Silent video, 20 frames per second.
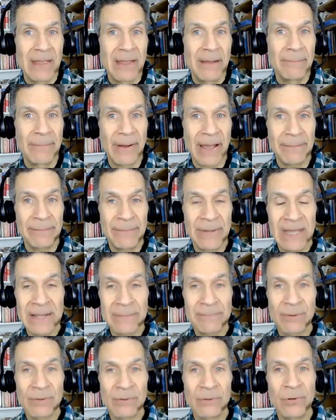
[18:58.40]
by
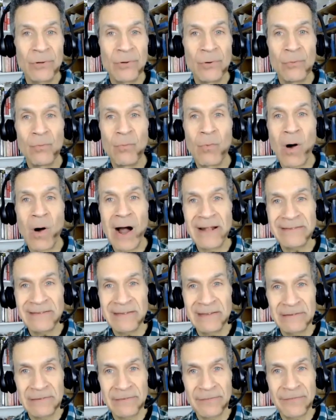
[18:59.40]
people who
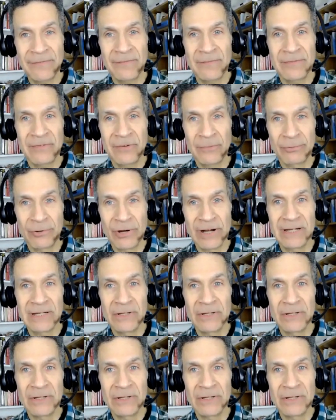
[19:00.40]
wanted to bring